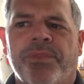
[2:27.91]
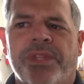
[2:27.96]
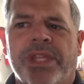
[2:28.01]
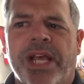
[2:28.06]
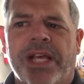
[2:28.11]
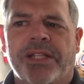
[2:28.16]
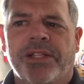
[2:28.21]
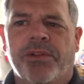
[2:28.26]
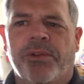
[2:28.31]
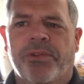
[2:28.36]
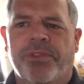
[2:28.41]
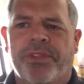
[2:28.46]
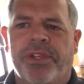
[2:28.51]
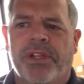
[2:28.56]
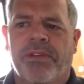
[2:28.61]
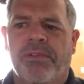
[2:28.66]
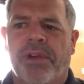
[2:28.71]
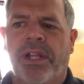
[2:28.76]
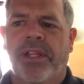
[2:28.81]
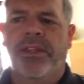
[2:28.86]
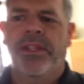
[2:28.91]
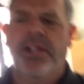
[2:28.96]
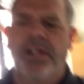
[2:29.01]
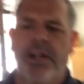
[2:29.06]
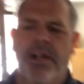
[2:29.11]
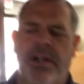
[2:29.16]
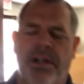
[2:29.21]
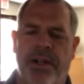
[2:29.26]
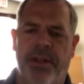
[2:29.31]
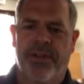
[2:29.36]
That little thing right
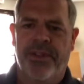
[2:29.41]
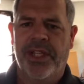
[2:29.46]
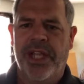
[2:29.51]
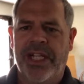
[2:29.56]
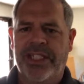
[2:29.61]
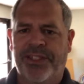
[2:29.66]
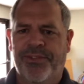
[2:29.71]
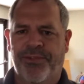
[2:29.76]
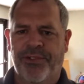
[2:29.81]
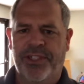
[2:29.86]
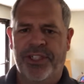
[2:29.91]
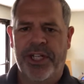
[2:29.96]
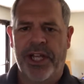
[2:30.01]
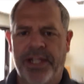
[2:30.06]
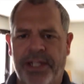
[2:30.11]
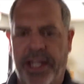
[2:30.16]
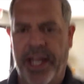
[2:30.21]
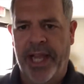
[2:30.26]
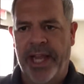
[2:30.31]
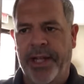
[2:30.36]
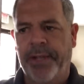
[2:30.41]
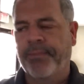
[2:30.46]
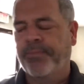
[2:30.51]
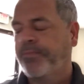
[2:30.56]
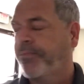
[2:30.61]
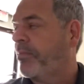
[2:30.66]
there, that's for Sunday.